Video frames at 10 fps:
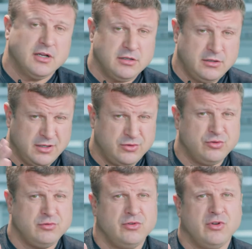Now,
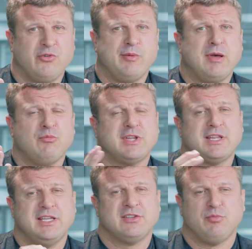do remember
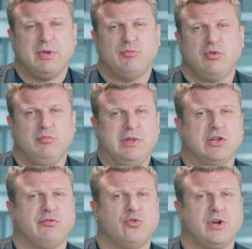that these are people
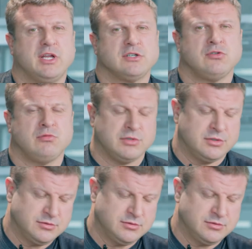below 40 years old.